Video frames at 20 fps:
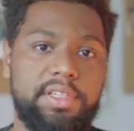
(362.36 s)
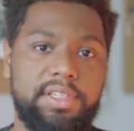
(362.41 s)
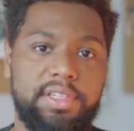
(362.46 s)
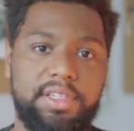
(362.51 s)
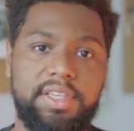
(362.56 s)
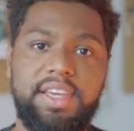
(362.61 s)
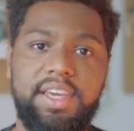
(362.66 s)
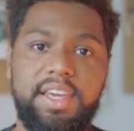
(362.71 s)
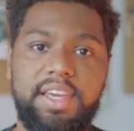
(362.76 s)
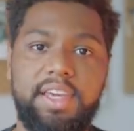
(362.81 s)

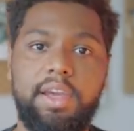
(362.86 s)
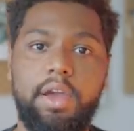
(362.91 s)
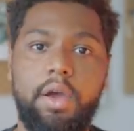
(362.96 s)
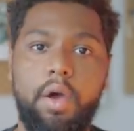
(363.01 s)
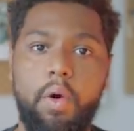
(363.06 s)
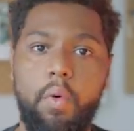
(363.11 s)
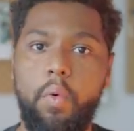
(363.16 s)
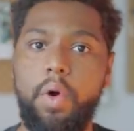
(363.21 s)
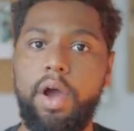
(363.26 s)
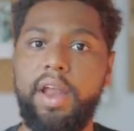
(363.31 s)
see
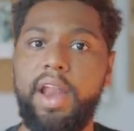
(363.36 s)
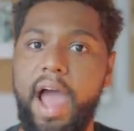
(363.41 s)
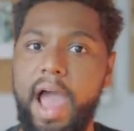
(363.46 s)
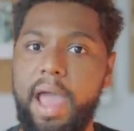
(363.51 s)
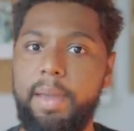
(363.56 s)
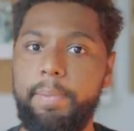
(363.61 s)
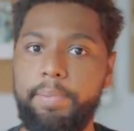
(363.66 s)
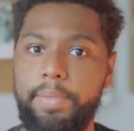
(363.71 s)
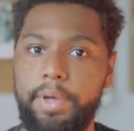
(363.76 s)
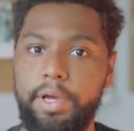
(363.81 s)
what
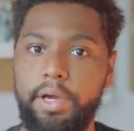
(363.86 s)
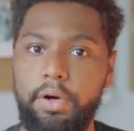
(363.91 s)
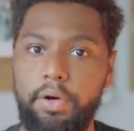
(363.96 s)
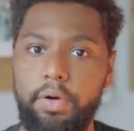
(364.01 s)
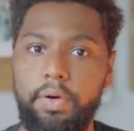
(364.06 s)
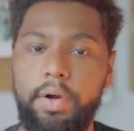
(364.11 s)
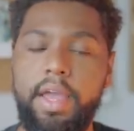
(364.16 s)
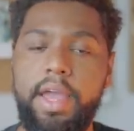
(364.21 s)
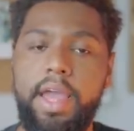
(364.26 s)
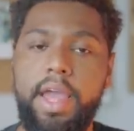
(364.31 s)
I
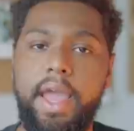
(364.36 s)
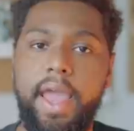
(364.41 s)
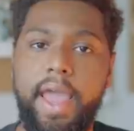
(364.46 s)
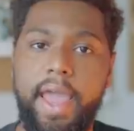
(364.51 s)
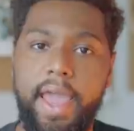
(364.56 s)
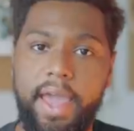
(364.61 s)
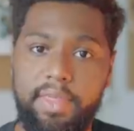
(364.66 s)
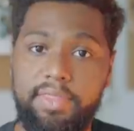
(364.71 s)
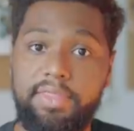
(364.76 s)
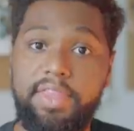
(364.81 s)
built
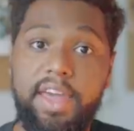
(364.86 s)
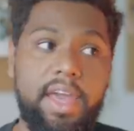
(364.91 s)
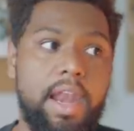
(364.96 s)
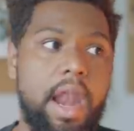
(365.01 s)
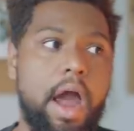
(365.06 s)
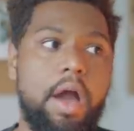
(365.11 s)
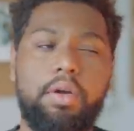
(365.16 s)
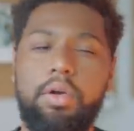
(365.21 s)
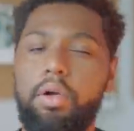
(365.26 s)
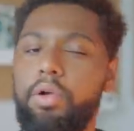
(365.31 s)
and
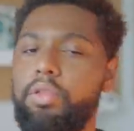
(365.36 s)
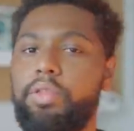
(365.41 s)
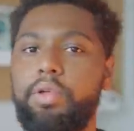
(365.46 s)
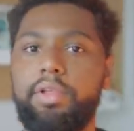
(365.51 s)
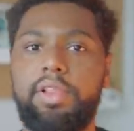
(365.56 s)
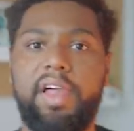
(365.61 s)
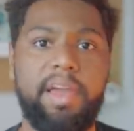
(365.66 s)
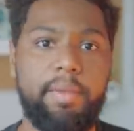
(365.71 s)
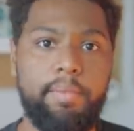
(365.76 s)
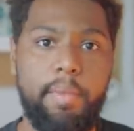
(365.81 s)
then I'll go
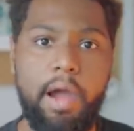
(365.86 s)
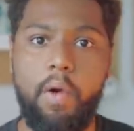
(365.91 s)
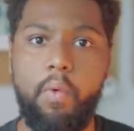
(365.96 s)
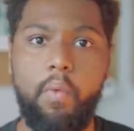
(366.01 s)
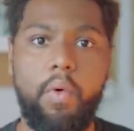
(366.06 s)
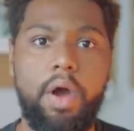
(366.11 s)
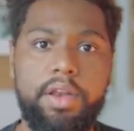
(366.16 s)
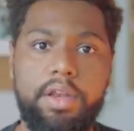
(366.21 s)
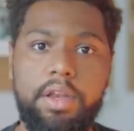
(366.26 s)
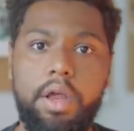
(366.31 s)
through like my
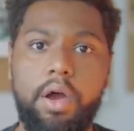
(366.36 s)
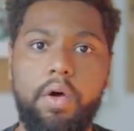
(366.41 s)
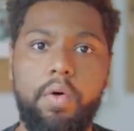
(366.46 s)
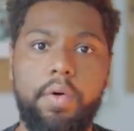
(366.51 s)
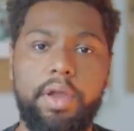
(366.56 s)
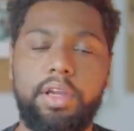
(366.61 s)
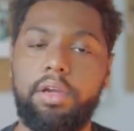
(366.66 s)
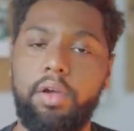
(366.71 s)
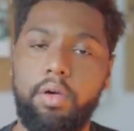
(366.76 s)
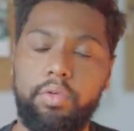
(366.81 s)

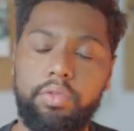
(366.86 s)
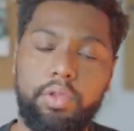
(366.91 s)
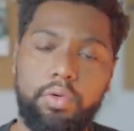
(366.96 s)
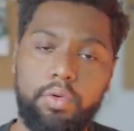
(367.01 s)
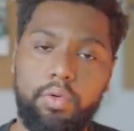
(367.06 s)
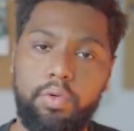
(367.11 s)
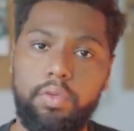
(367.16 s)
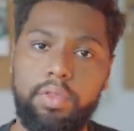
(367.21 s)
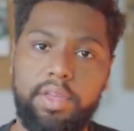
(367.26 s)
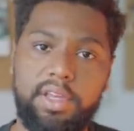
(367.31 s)
OneNote and go
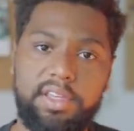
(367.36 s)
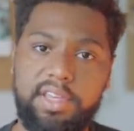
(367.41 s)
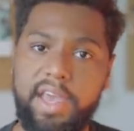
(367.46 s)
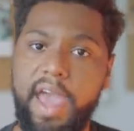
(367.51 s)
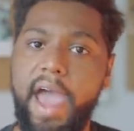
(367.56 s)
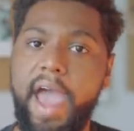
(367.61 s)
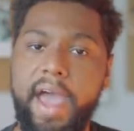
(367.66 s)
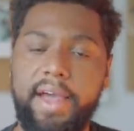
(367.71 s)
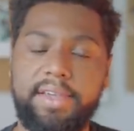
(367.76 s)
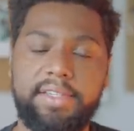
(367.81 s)
through the
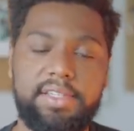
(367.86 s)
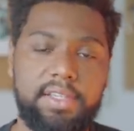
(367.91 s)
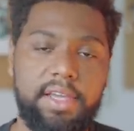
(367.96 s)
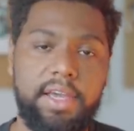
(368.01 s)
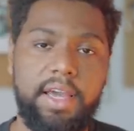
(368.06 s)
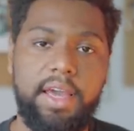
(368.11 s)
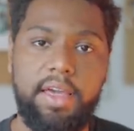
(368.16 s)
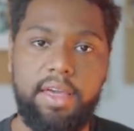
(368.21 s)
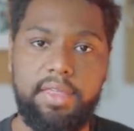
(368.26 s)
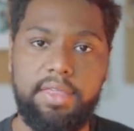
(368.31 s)

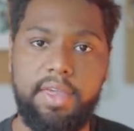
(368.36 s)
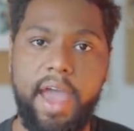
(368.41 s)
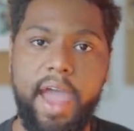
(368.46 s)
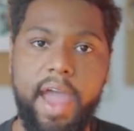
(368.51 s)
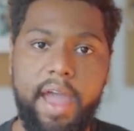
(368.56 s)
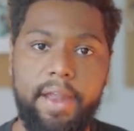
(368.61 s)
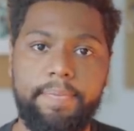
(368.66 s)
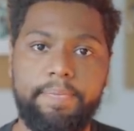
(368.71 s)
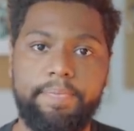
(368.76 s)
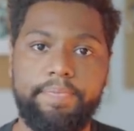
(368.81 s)
tasks
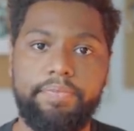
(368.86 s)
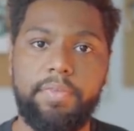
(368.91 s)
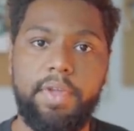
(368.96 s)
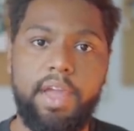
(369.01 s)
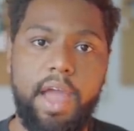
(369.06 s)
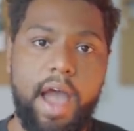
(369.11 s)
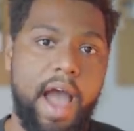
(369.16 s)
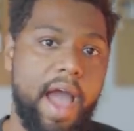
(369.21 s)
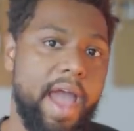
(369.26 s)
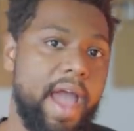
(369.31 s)
that
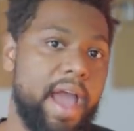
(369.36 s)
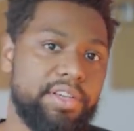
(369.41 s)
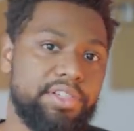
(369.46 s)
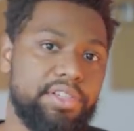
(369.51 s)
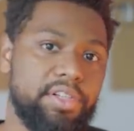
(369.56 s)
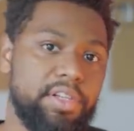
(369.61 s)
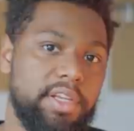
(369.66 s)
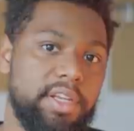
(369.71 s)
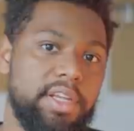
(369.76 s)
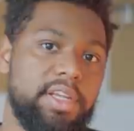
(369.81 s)
I
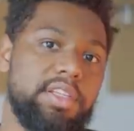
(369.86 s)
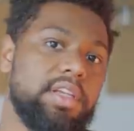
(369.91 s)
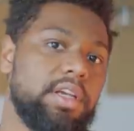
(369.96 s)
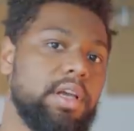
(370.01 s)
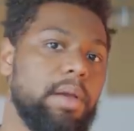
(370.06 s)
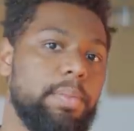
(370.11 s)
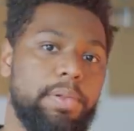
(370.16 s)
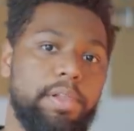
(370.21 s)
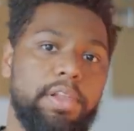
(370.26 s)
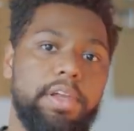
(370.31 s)
actually need to
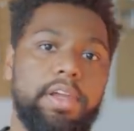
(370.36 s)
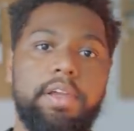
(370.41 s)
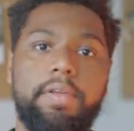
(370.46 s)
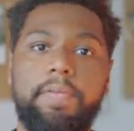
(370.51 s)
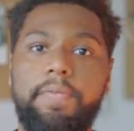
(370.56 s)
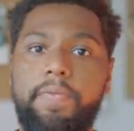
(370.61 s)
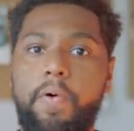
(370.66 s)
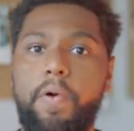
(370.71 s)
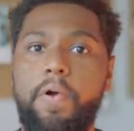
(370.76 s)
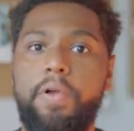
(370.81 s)

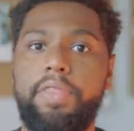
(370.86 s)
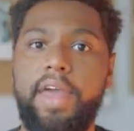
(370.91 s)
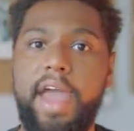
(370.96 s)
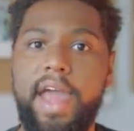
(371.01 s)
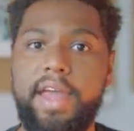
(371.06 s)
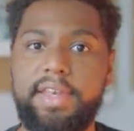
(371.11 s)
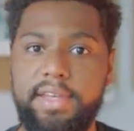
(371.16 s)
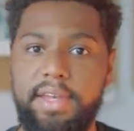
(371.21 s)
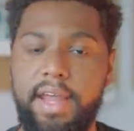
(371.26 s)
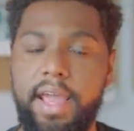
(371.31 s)
complete for
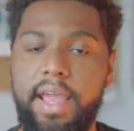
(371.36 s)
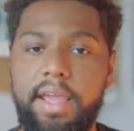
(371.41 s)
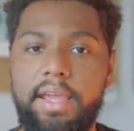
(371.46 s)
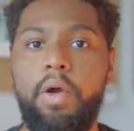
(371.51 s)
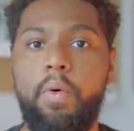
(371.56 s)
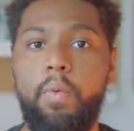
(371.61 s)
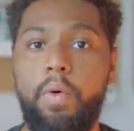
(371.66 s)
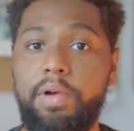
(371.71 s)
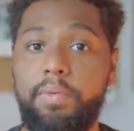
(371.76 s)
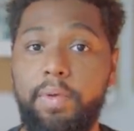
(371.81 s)
that day.
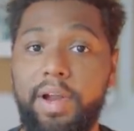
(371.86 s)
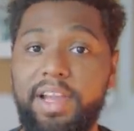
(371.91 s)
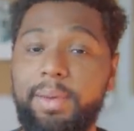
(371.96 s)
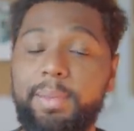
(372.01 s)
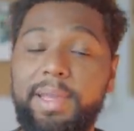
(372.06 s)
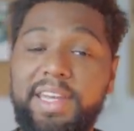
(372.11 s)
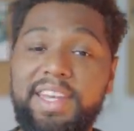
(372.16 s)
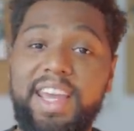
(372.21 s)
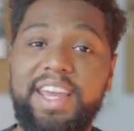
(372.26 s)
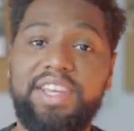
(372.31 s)
One
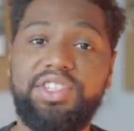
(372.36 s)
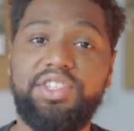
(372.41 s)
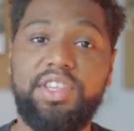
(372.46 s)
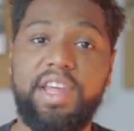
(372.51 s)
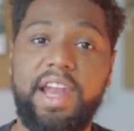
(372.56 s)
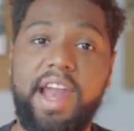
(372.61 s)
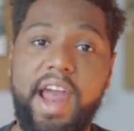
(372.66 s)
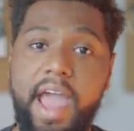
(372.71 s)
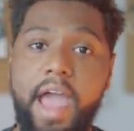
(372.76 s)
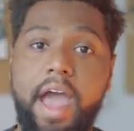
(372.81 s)
recommendation
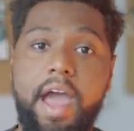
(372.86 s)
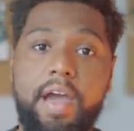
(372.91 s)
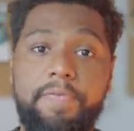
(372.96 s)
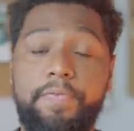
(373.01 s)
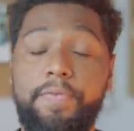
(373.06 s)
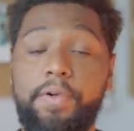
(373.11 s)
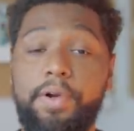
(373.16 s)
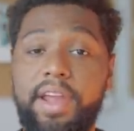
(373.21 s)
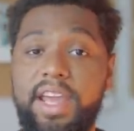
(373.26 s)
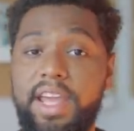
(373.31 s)
that I have
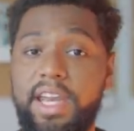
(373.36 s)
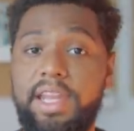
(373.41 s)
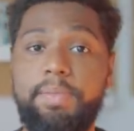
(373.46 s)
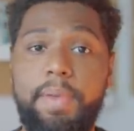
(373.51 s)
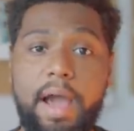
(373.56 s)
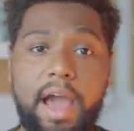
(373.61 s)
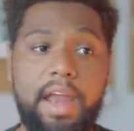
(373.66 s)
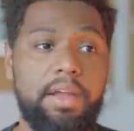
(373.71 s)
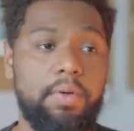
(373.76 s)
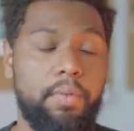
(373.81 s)
for
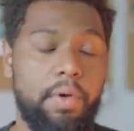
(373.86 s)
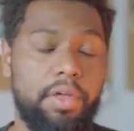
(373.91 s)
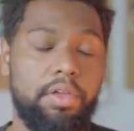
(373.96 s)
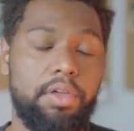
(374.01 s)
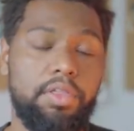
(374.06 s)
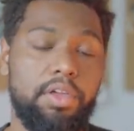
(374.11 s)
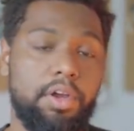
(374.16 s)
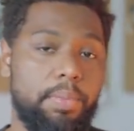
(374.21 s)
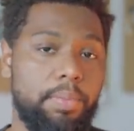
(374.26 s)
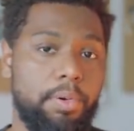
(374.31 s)
anybody,
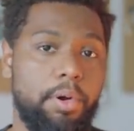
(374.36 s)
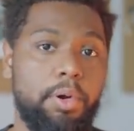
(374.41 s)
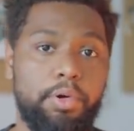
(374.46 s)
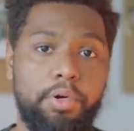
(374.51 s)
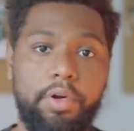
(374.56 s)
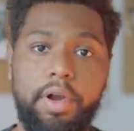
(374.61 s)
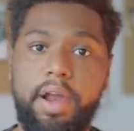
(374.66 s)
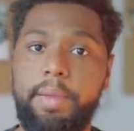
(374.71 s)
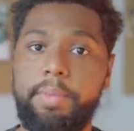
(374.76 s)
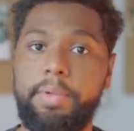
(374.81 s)
whether they're a
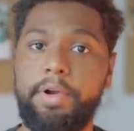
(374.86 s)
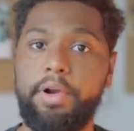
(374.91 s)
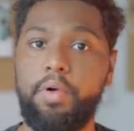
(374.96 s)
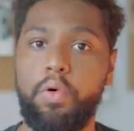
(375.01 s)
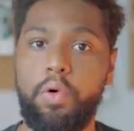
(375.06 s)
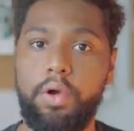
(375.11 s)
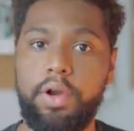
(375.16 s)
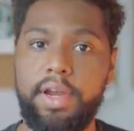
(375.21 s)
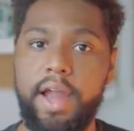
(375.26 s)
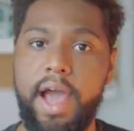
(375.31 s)
programmer
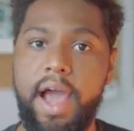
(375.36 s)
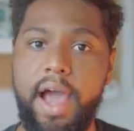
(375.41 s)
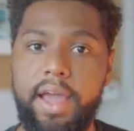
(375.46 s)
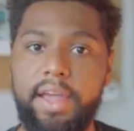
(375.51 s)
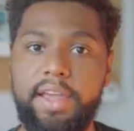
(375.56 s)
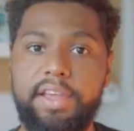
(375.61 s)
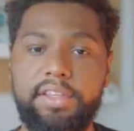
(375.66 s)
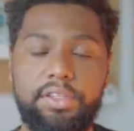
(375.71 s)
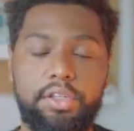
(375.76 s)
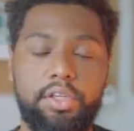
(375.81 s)
or
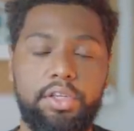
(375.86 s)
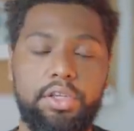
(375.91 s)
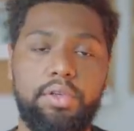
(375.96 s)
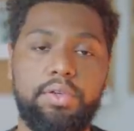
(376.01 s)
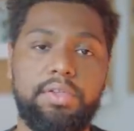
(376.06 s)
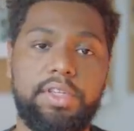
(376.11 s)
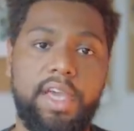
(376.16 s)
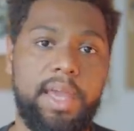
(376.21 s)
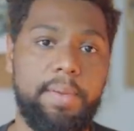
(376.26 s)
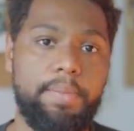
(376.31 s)
not, is to
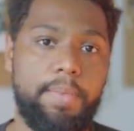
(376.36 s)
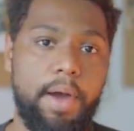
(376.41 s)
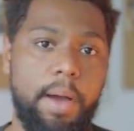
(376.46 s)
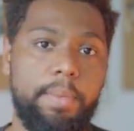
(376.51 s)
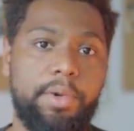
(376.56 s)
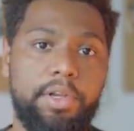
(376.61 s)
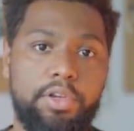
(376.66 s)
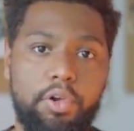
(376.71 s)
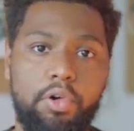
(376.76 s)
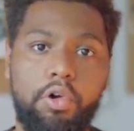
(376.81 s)
use a
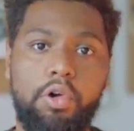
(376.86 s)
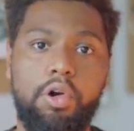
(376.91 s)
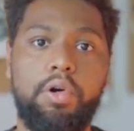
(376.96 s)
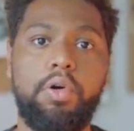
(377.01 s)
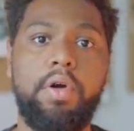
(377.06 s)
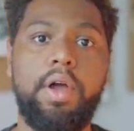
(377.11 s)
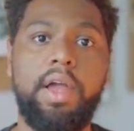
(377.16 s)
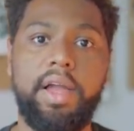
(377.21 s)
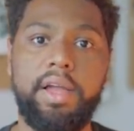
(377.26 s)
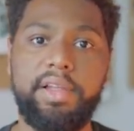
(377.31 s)

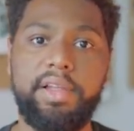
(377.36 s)
Pomodoro